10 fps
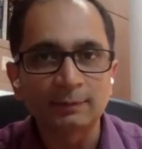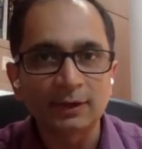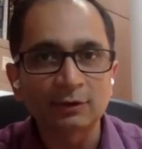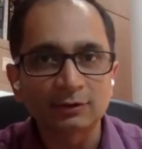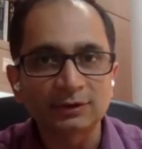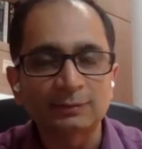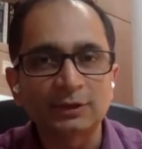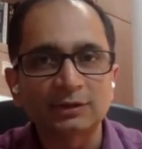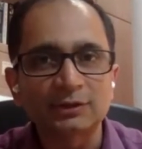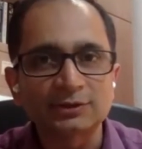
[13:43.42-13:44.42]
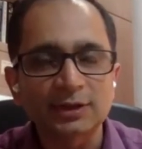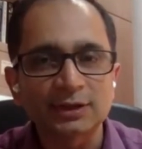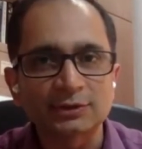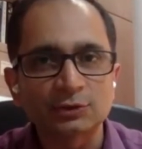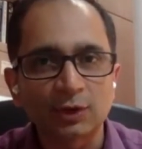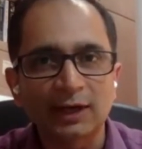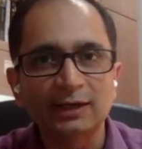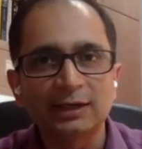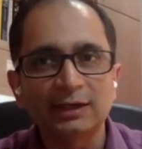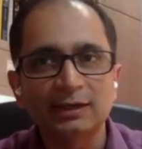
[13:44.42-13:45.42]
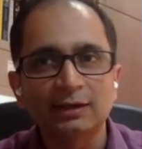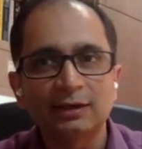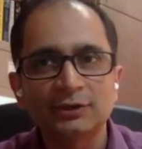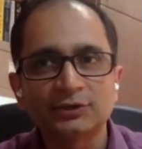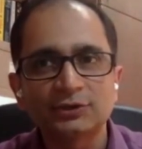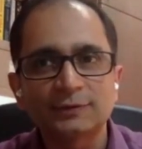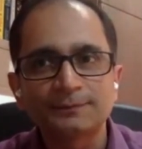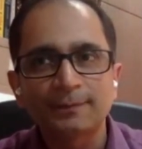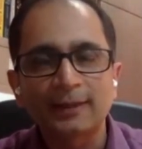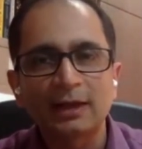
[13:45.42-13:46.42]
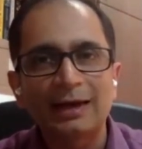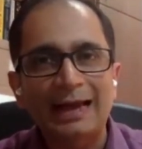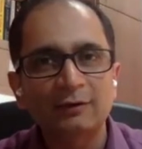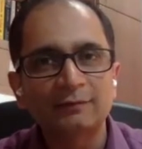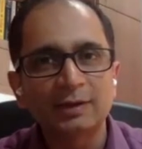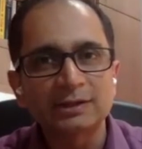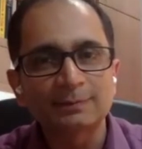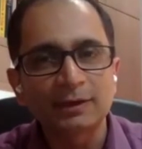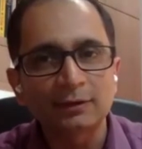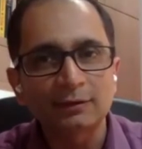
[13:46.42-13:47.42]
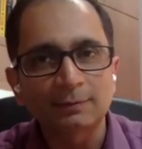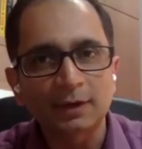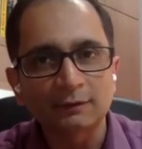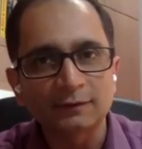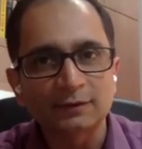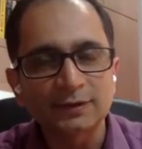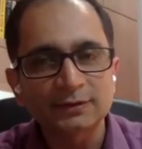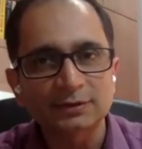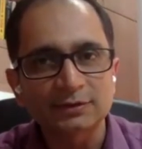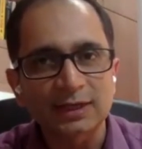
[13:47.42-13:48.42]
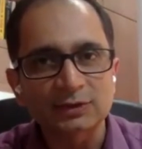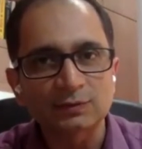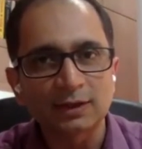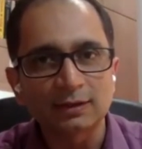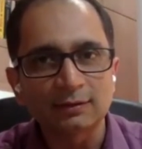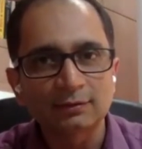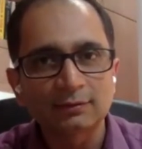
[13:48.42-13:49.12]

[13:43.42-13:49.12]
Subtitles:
depending on that particular stage. So ideally, it is a lack of discipline on the part of the investors as well.